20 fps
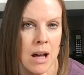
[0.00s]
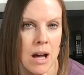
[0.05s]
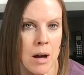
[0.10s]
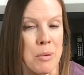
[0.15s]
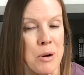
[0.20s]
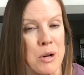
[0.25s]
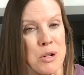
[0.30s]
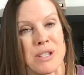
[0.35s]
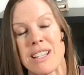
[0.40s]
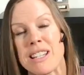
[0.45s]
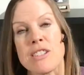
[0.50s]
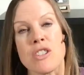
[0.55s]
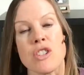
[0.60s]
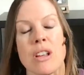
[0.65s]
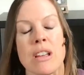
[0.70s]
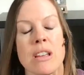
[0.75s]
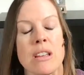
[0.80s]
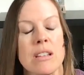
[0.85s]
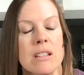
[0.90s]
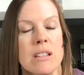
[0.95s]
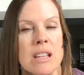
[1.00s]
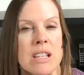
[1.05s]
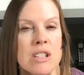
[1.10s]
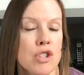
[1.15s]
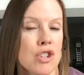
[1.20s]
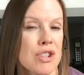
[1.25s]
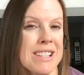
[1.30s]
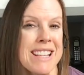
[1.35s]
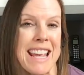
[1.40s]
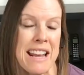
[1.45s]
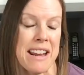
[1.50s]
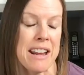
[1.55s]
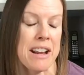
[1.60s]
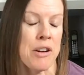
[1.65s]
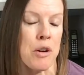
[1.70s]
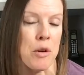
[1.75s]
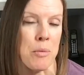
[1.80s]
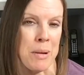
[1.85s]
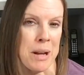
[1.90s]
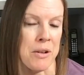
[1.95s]
a person is uh, is just getting
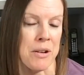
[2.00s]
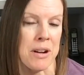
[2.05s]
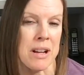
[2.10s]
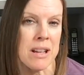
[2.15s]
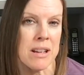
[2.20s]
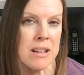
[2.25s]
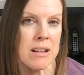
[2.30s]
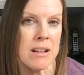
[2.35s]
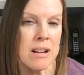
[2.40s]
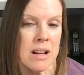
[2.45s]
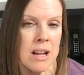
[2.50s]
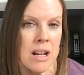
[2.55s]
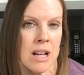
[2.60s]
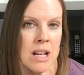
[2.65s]
her period